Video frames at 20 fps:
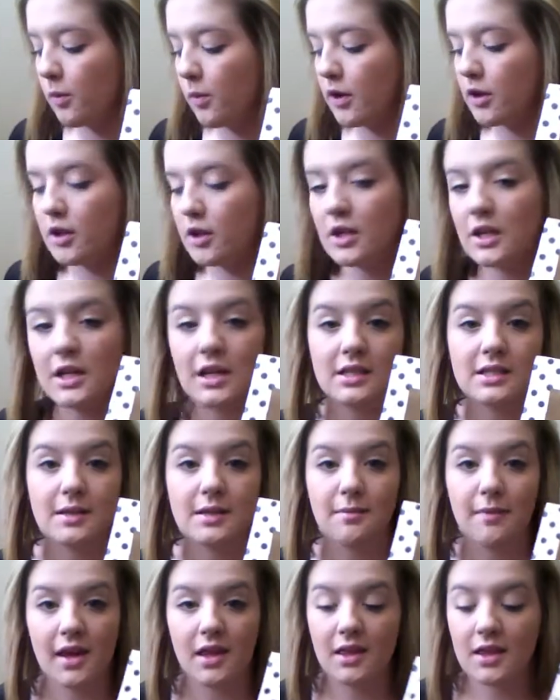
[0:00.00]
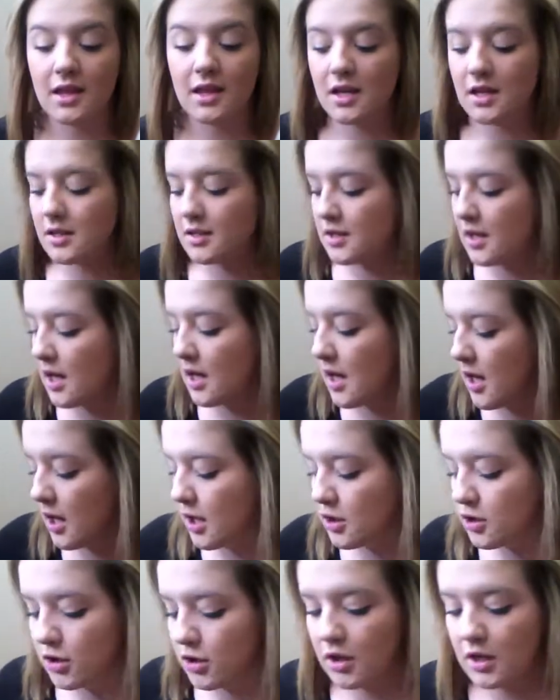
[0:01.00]
what you're going to need to make these is
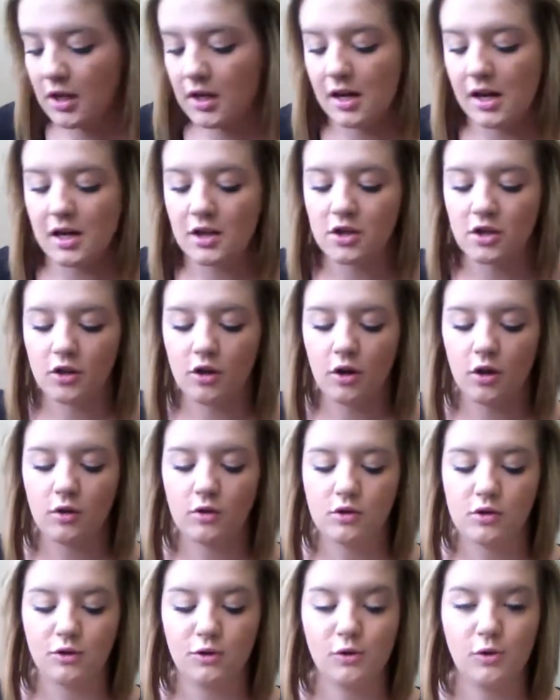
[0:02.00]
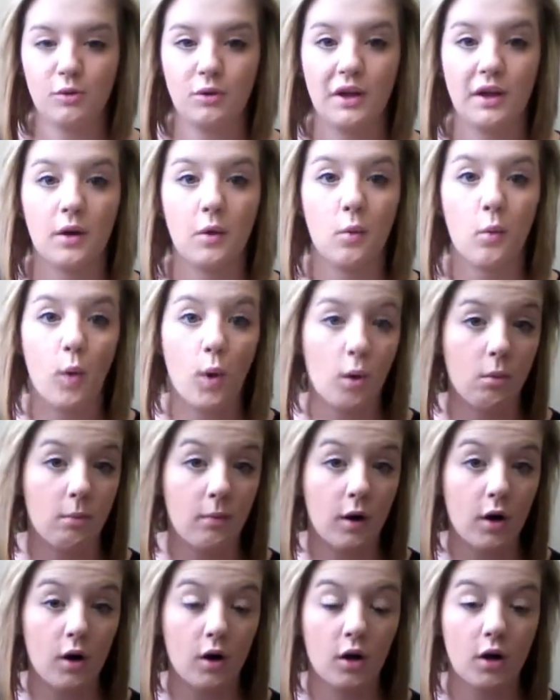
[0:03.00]
you're going to need to go to like a
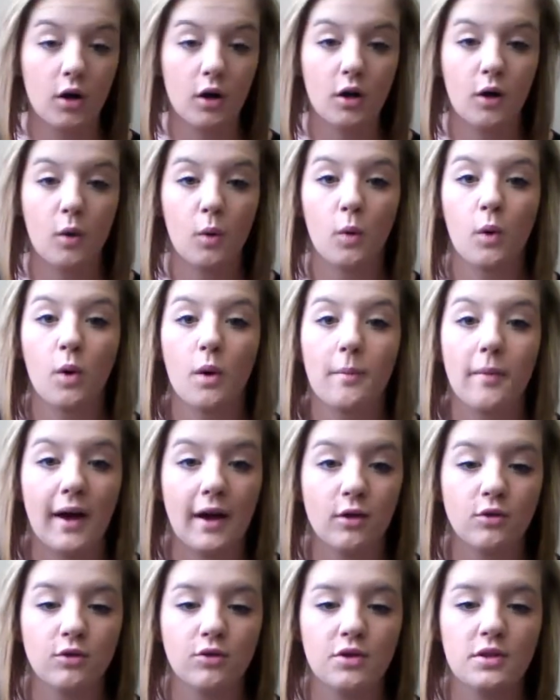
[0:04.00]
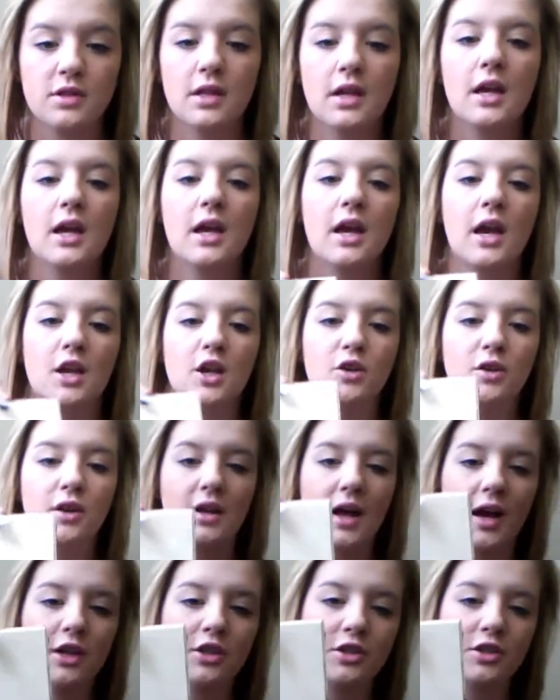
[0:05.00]
Walmart or Michael's, and you can
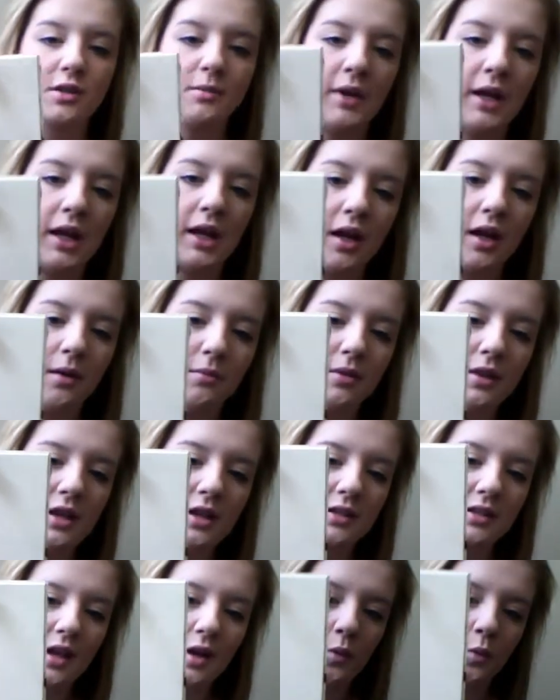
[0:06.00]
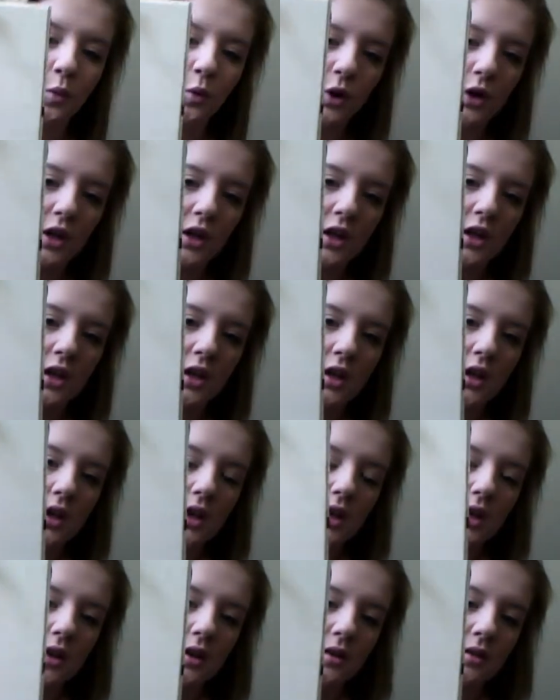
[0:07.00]
actually pick up these like wood,
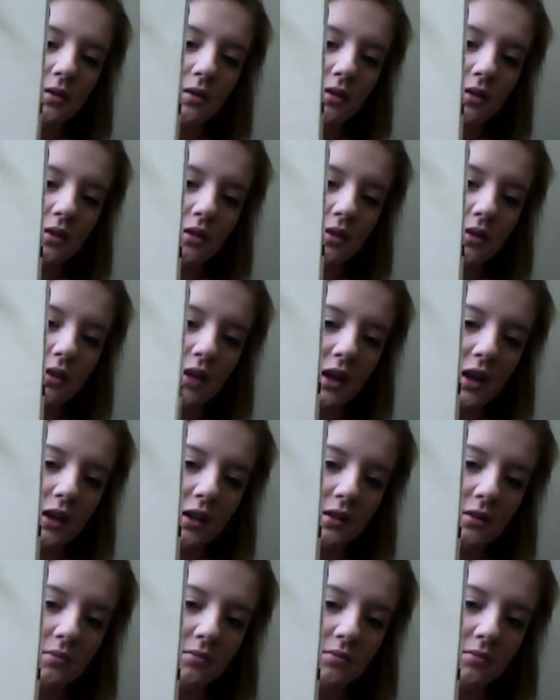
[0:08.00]
like